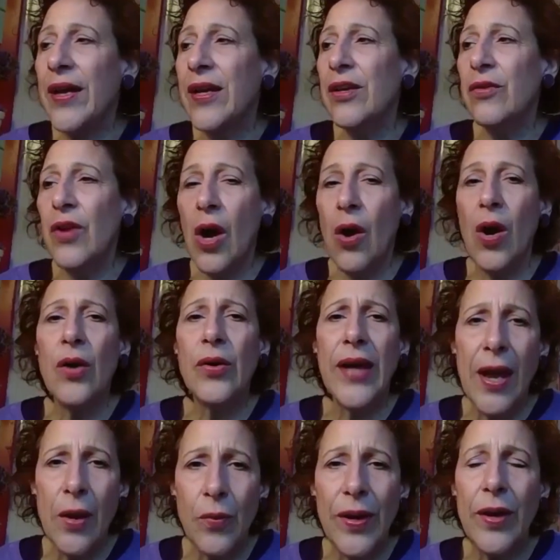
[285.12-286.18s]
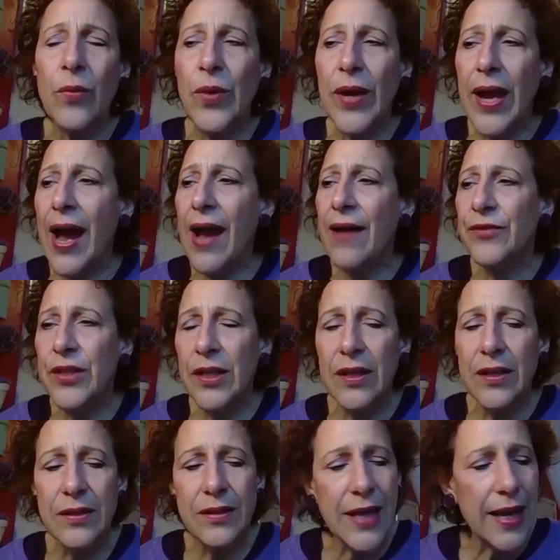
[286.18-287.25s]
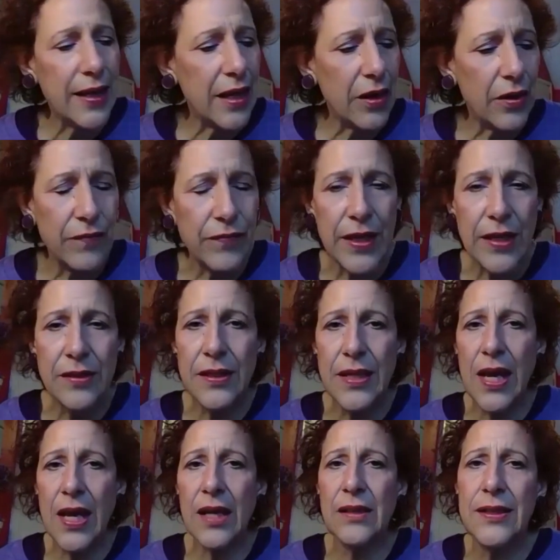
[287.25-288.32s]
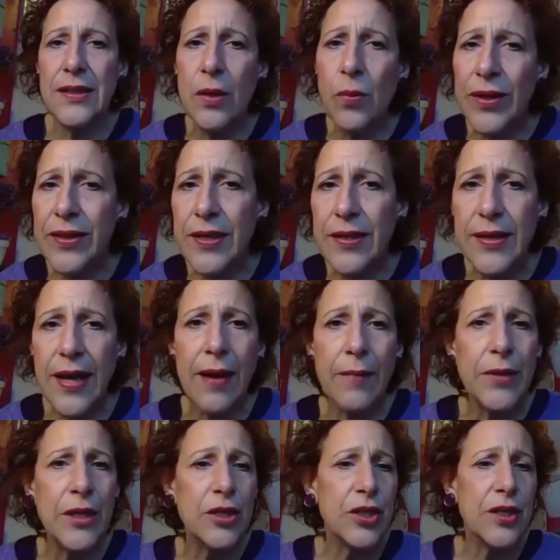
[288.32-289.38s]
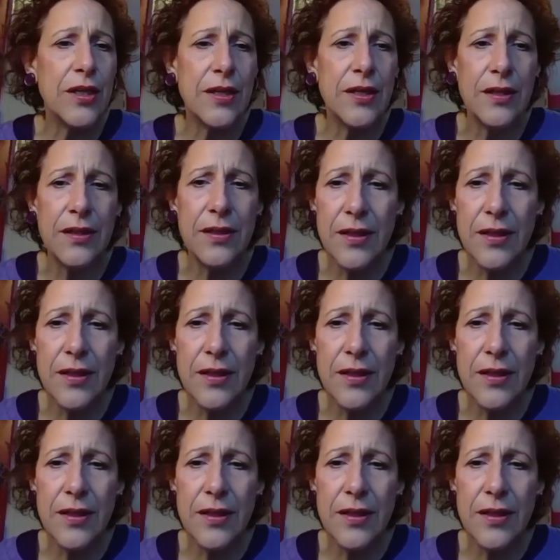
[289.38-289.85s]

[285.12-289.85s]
okay, we have to take care of these things, see what the damage is,